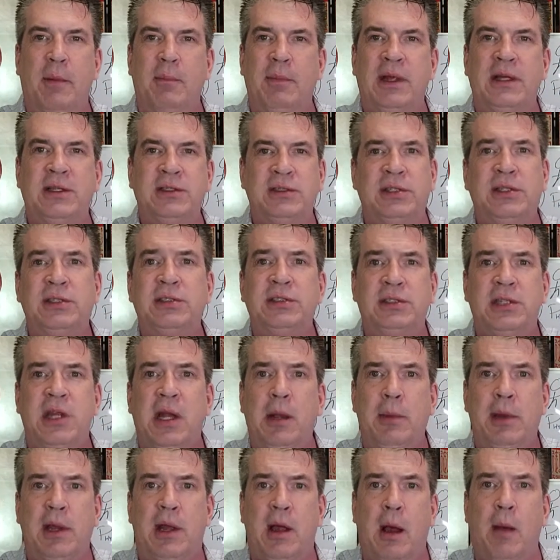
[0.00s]
because this is
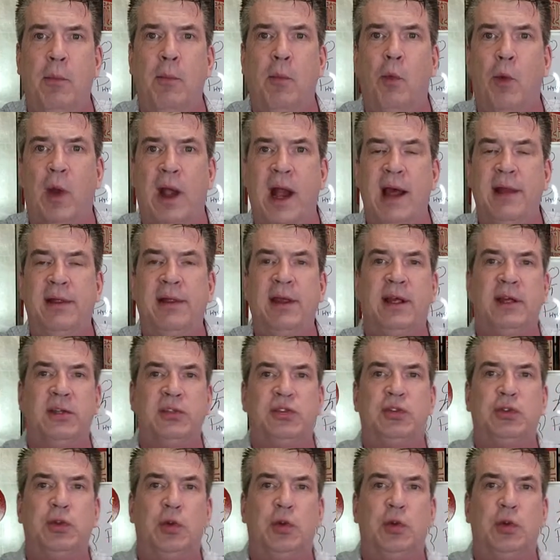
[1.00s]
going to become what I think is